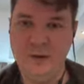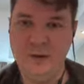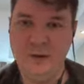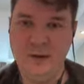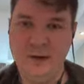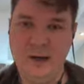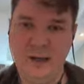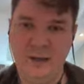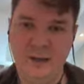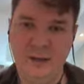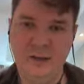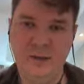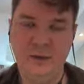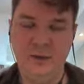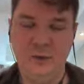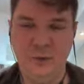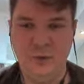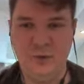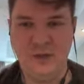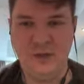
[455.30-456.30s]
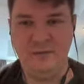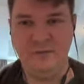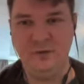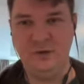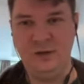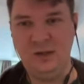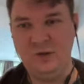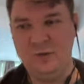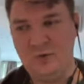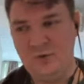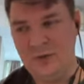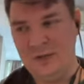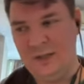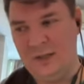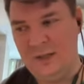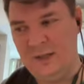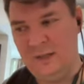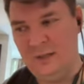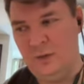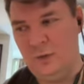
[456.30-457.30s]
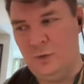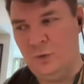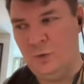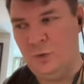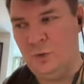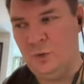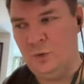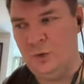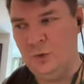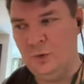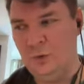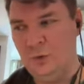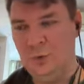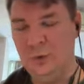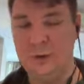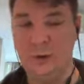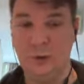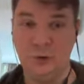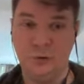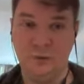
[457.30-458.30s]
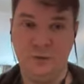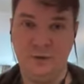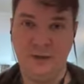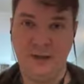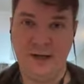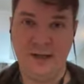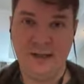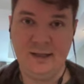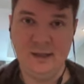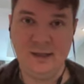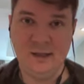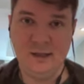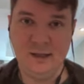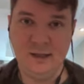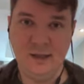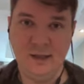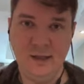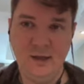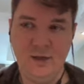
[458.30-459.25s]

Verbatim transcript: until you do something interesting or you do a lot of cuts.